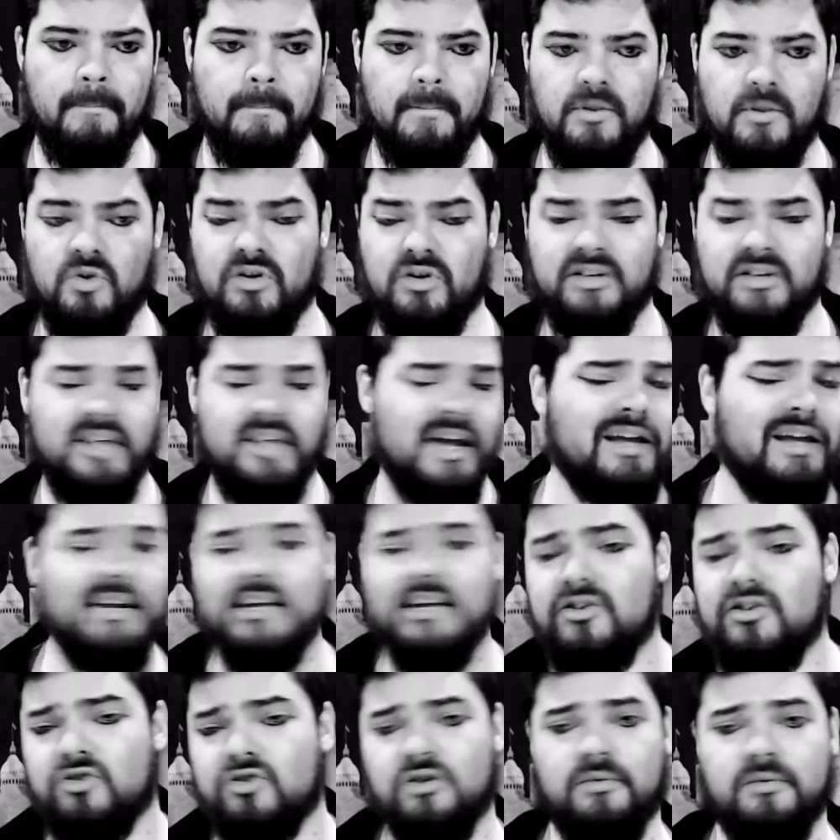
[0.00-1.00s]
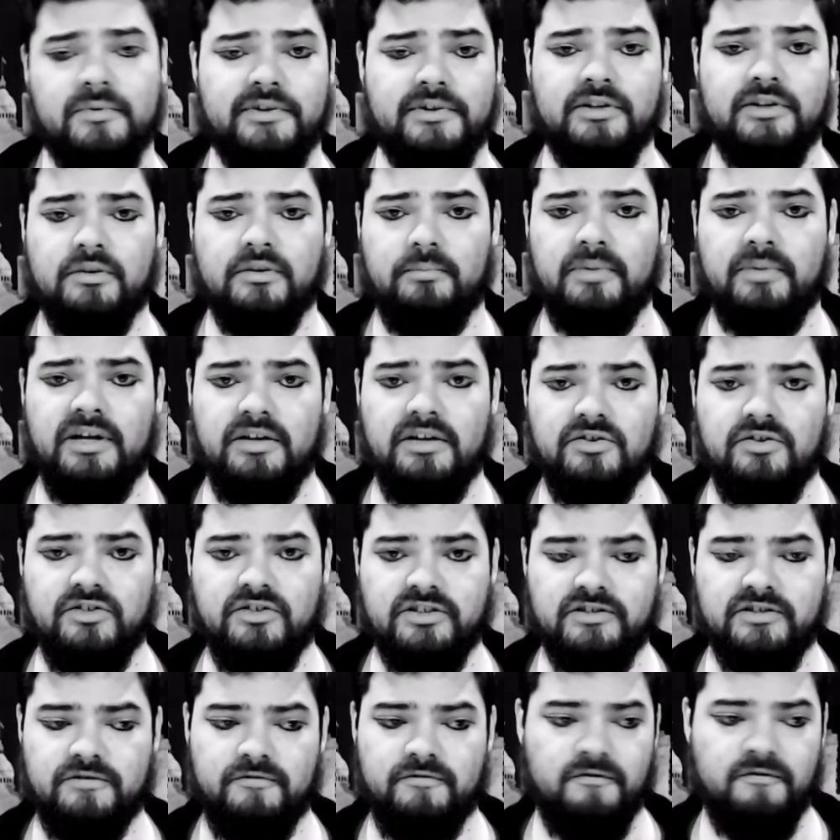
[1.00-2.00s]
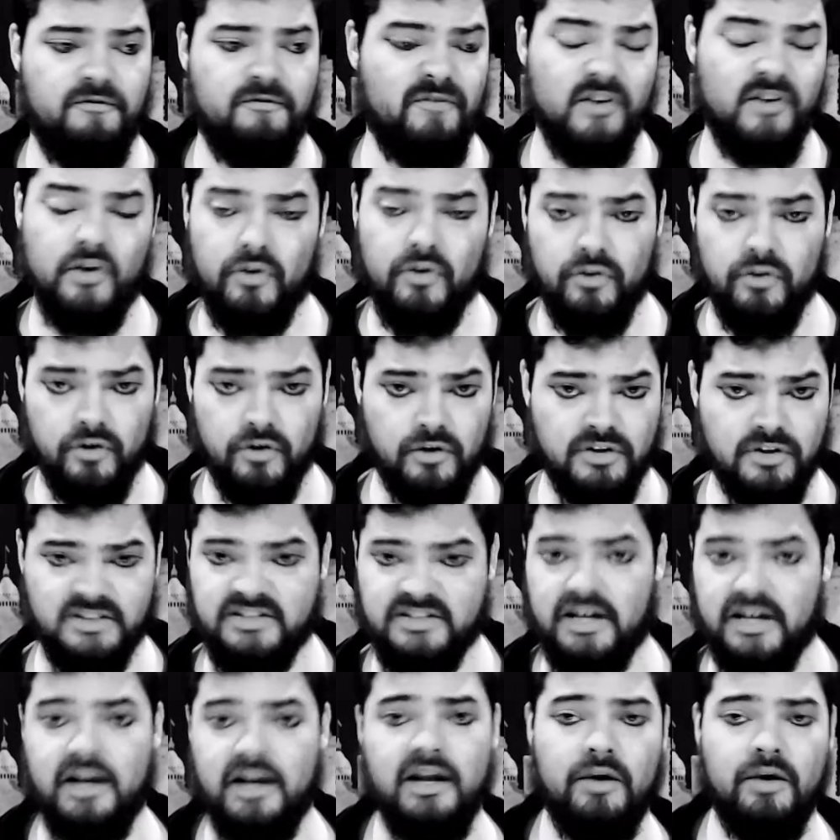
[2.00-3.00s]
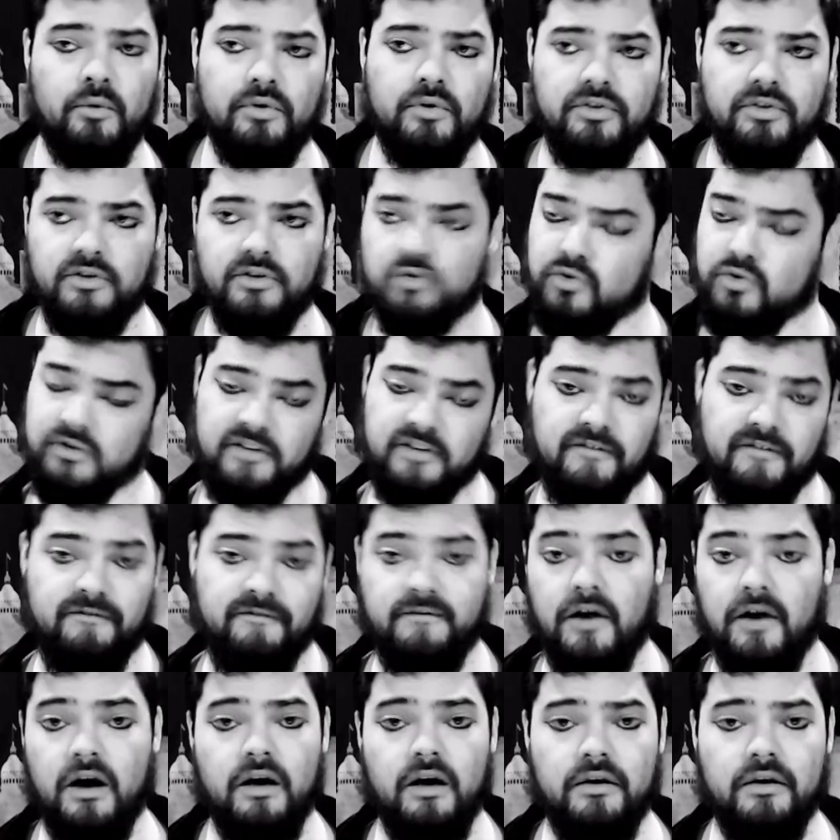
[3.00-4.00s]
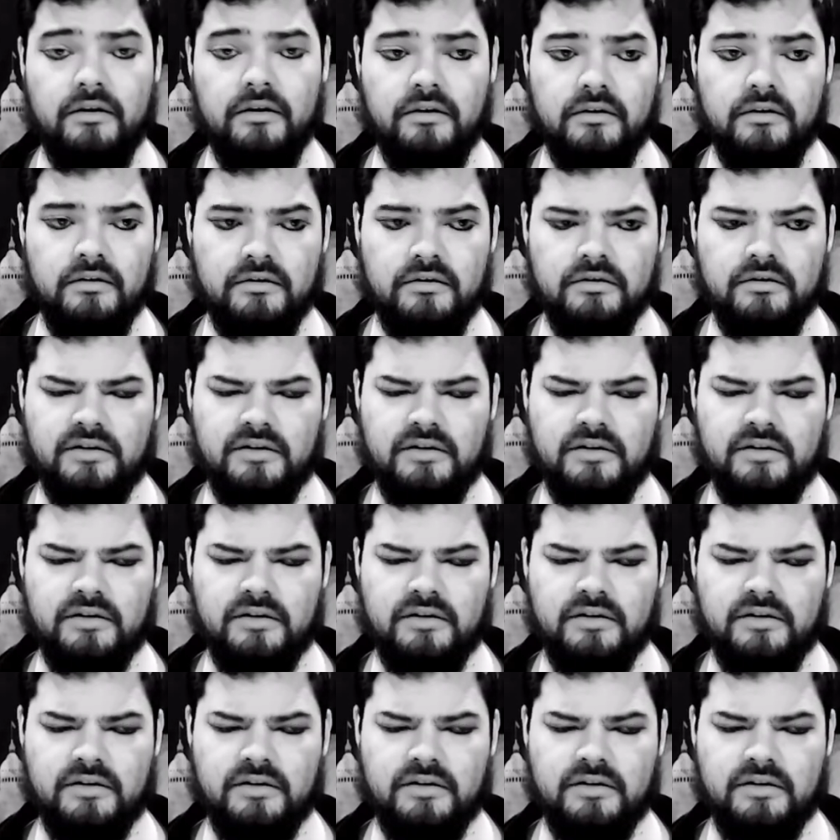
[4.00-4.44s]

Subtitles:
you could take it easy on them a little bit. Just fill their setting with these really fun,